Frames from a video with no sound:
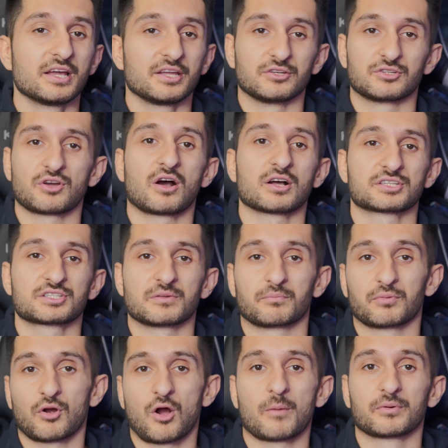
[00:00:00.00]
you toss the
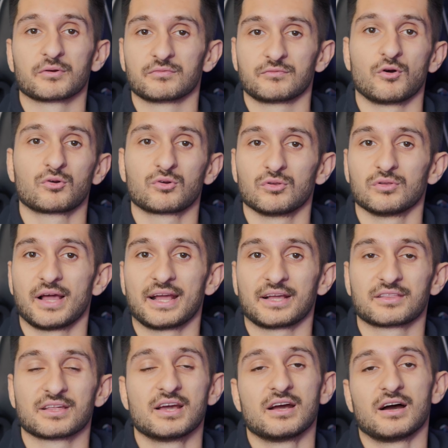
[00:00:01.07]
proper focal
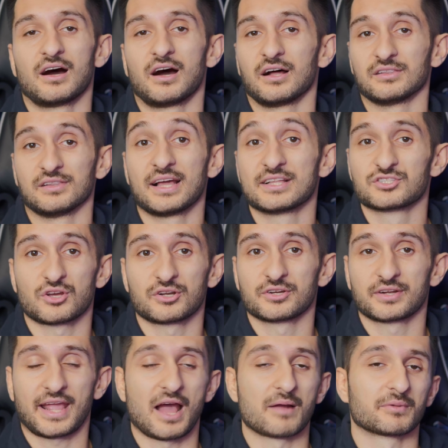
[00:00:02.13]
length lens on your
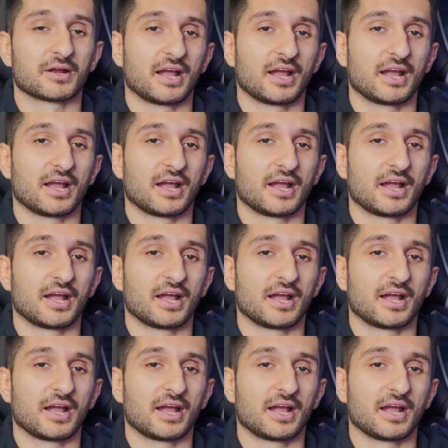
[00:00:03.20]
camera,